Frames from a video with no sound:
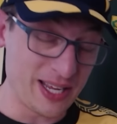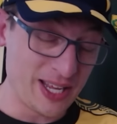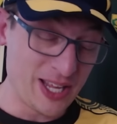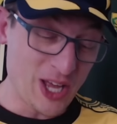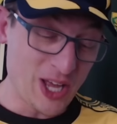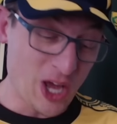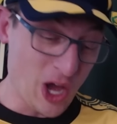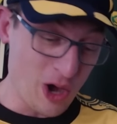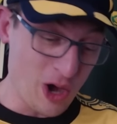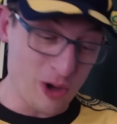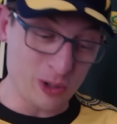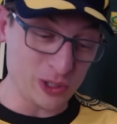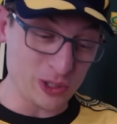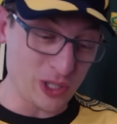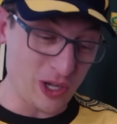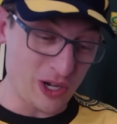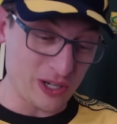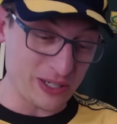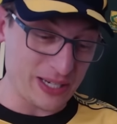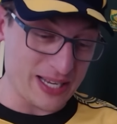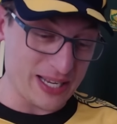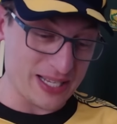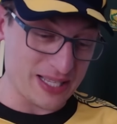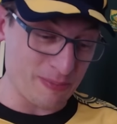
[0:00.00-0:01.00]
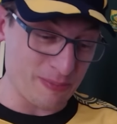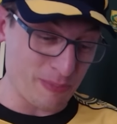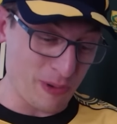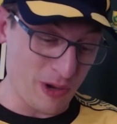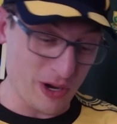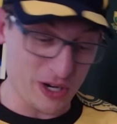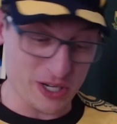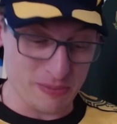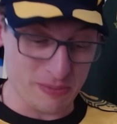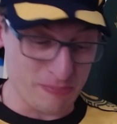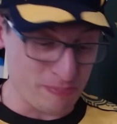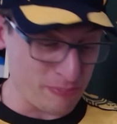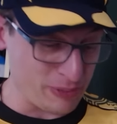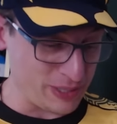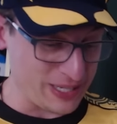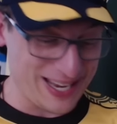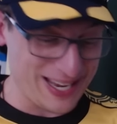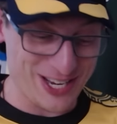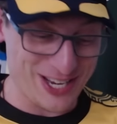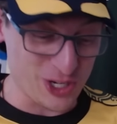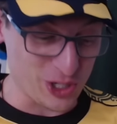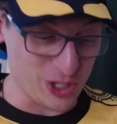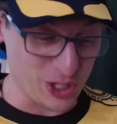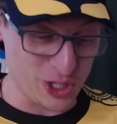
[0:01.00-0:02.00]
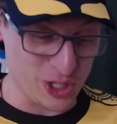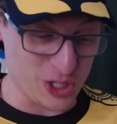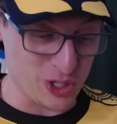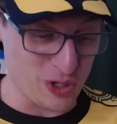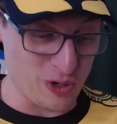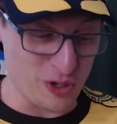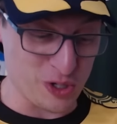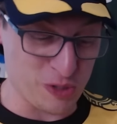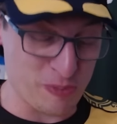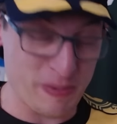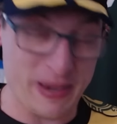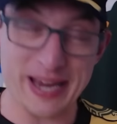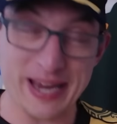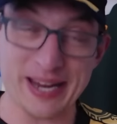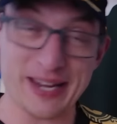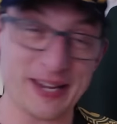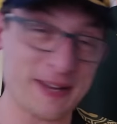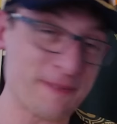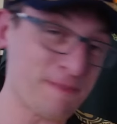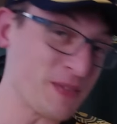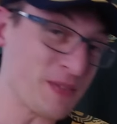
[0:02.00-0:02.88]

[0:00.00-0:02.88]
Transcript: hold on as the Boks potentially surge back.